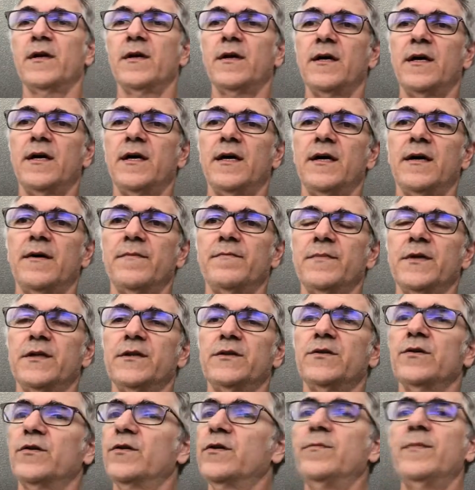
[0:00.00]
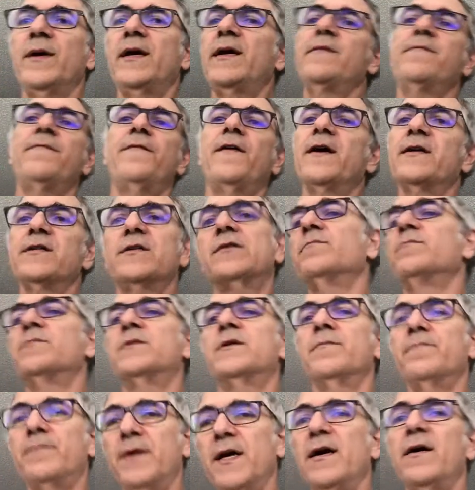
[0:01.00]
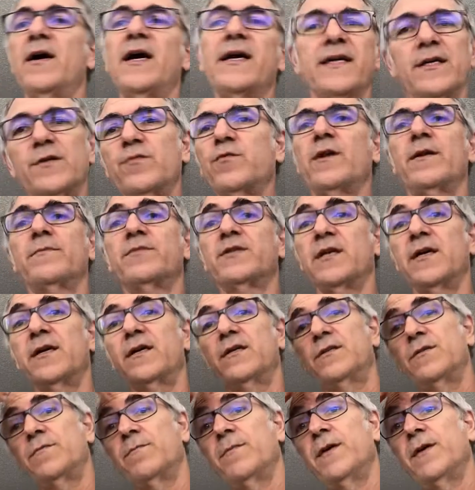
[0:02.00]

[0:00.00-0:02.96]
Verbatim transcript: Um, and so you may find some debate. I guess what I'm saying is you